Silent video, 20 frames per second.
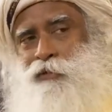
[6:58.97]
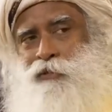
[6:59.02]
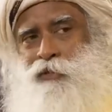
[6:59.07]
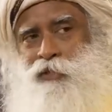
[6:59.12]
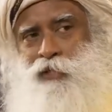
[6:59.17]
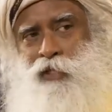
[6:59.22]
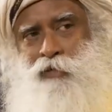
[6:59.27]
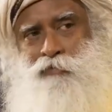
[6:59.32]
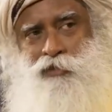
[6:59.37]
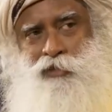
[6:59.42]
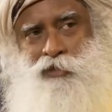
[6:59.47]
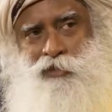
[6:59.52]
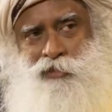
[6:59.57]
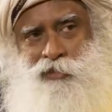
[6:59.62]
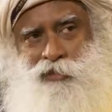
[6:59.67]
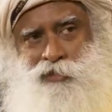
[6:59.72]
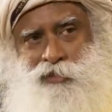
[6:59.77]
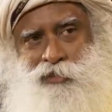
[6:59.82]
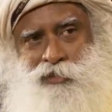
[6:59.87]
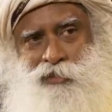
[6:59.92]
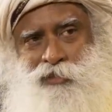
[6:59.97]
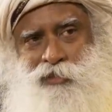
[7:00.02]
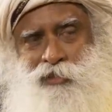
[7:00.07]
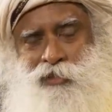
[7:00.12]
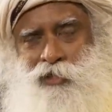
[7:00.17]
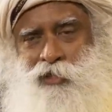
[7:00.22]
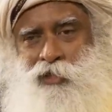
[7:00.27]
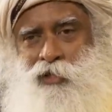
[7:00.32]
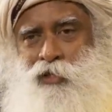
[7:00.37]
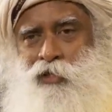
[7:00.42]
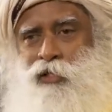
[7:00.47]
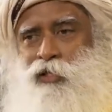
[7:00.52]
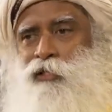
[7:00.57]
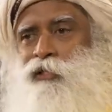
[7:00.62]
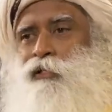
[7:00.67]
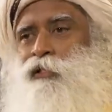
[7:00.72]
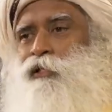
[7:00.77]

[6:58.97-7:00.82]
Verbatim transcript: that's how it is. In